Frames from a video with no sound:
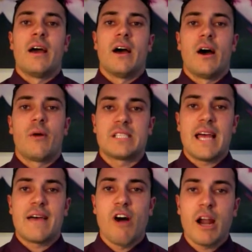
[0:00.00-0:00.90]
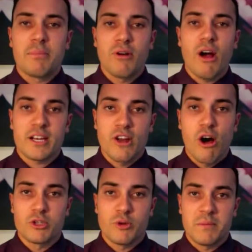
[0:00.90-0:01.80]
was to have a lot of product
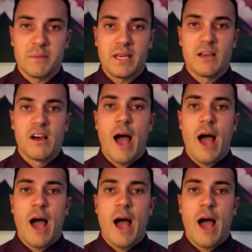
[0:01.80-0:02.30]
knowledge with me.